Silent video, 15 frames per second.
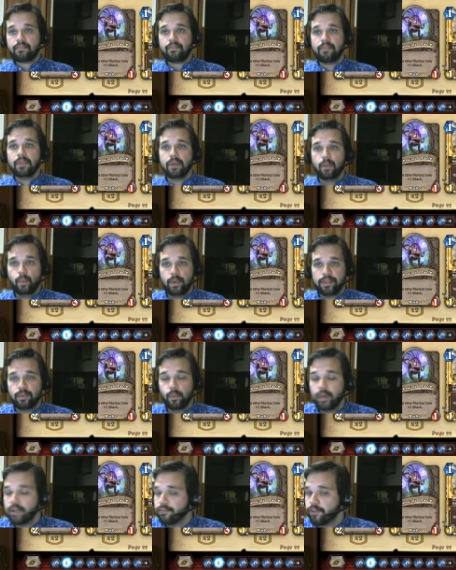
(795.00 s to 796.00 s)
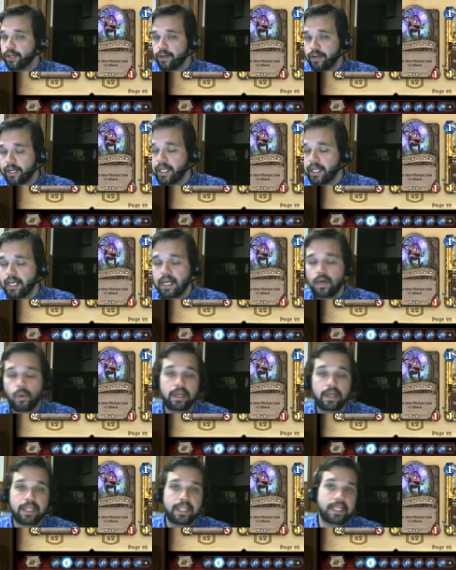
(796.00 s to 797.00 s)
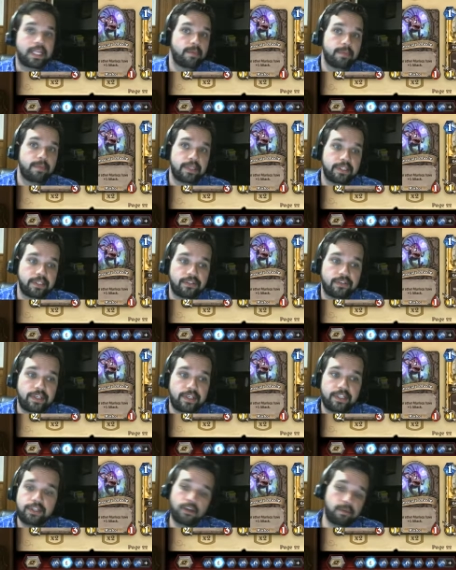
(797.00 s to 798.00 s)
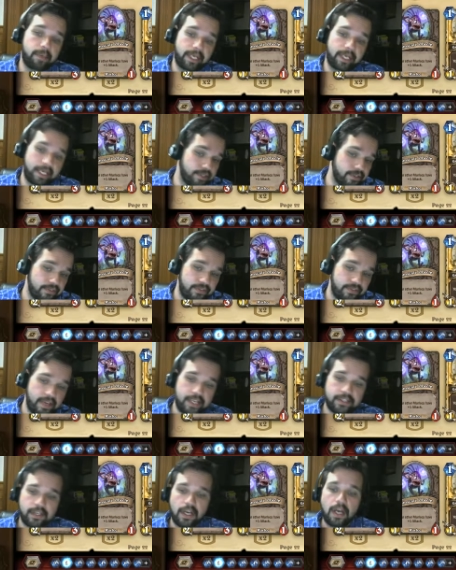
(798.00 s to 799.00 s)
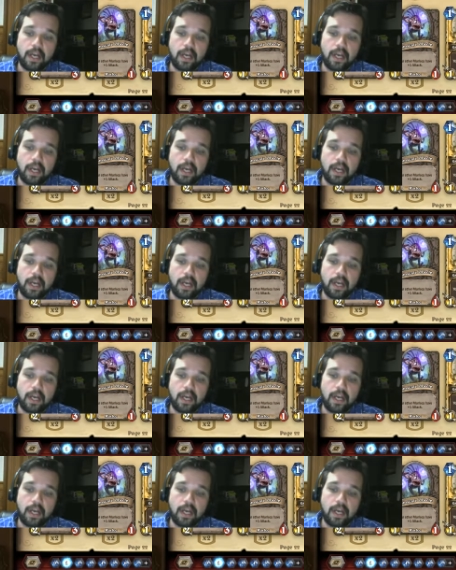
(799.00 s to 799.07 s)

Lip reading: With Wind Fury, one of the demons is 3/2, but he hits your face.